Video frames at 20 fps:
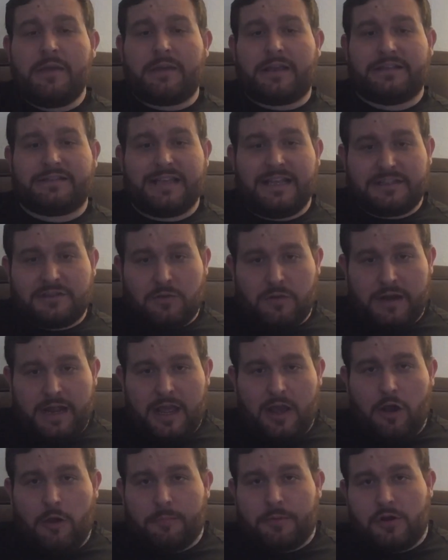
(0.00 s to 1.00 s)
because that's going
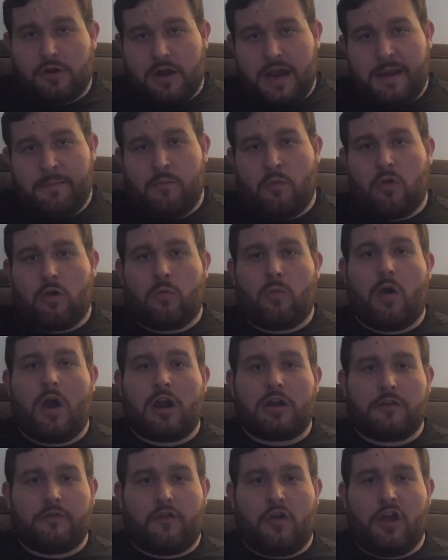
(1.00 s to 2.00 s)
to help create more
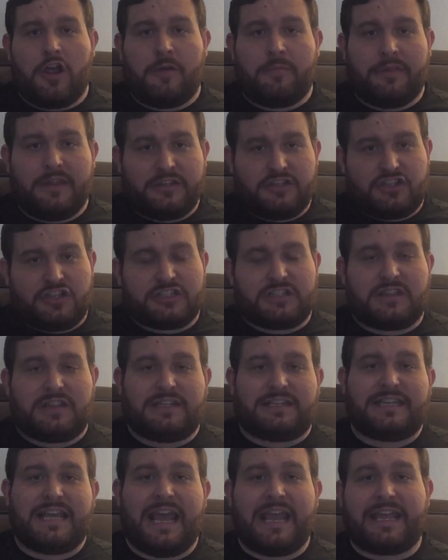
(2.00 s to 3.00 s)
water volume than just
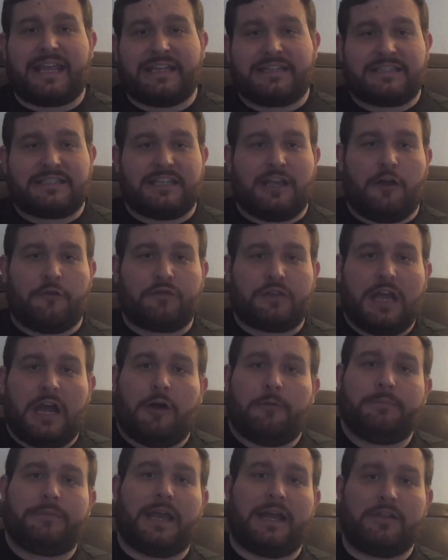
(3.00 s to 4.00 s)
the tank itself to
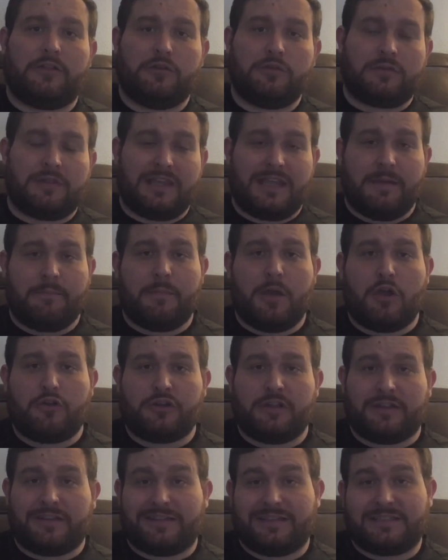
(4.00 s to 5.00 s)
help dilute the
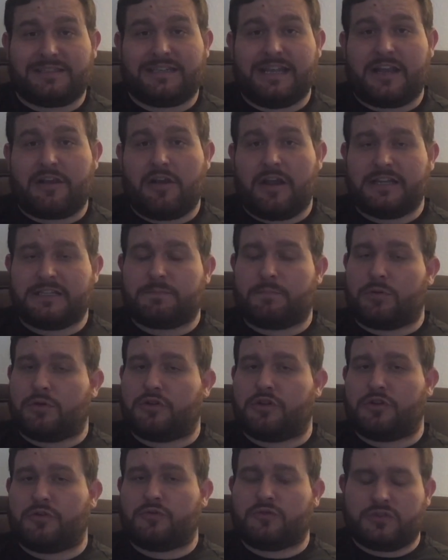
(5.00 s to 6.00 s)
ammonia that the stingrays
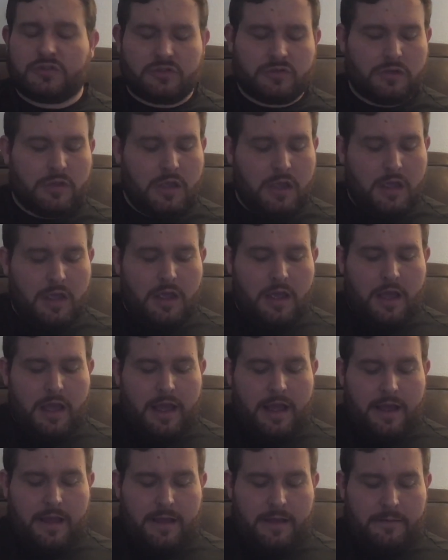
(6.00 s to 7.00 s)
produce.
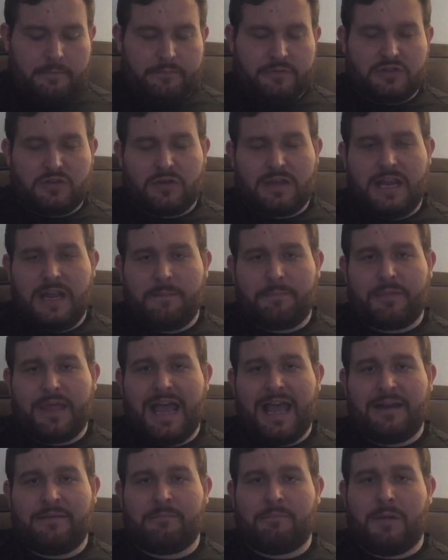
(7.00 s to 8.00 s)
So keep
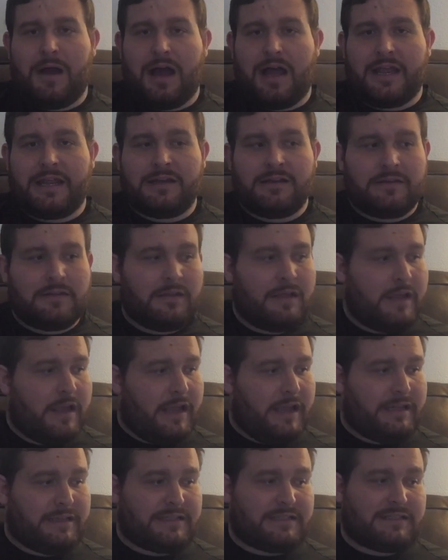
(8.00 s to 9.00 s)
that in mind.
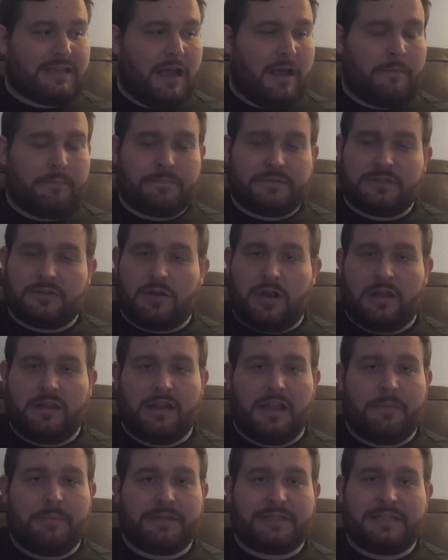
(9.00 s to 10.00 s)
And sumps are
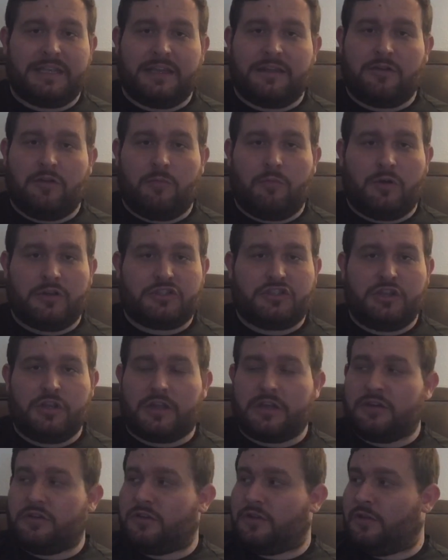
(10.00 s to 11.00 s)
unlimited on what you
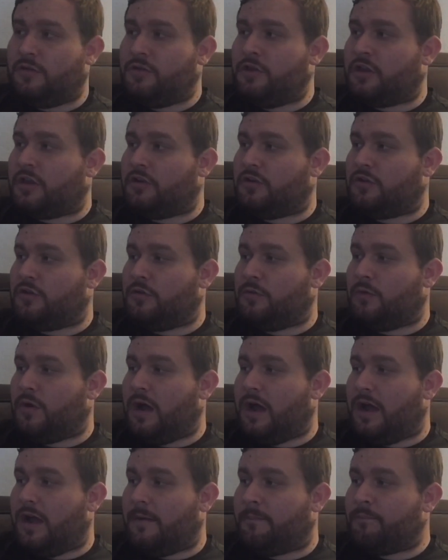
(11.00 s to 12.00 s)
can do. You can do
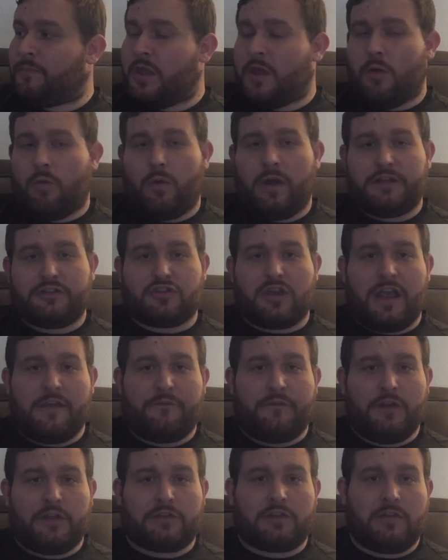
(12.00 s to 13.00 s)
wet dry
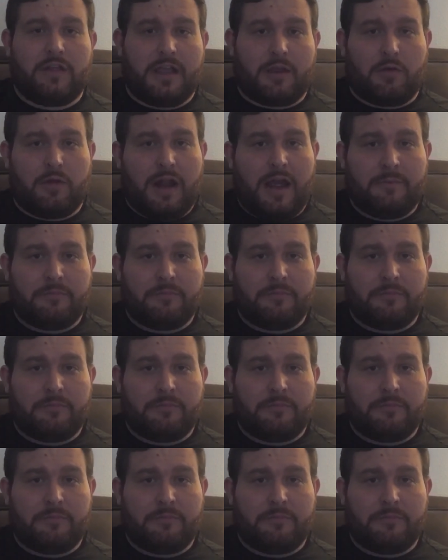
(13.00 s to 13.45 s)
filter like what